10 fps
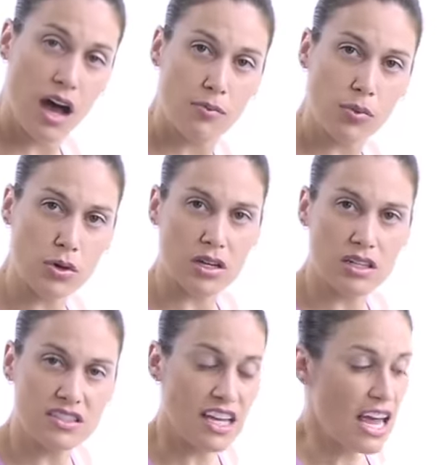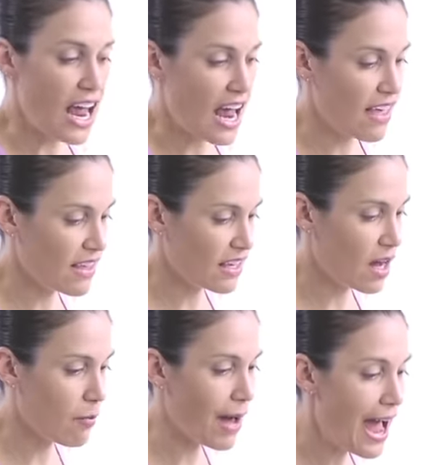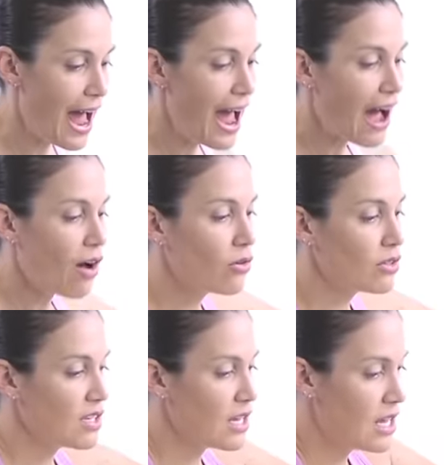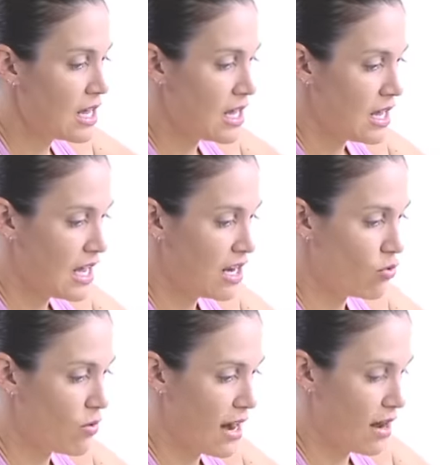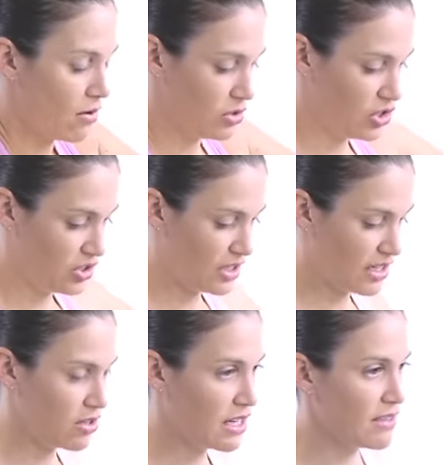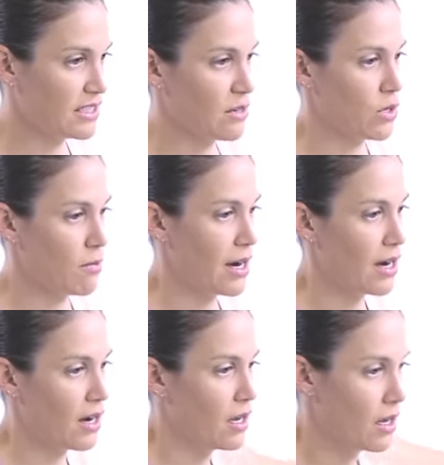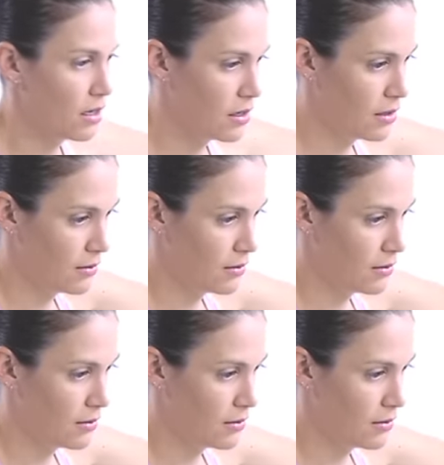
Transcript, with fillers: upwards and then come out and around, just like you're giving someone a bear hug.